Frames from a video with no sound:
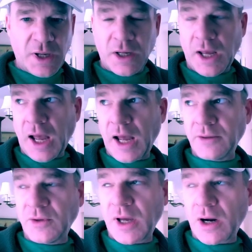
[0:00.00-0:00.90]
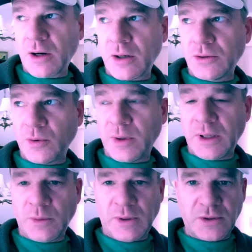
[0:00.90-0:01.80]
And they are
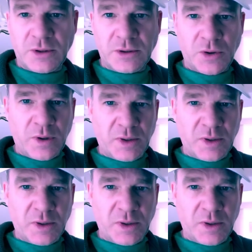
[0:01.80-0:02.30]
doing what they're doing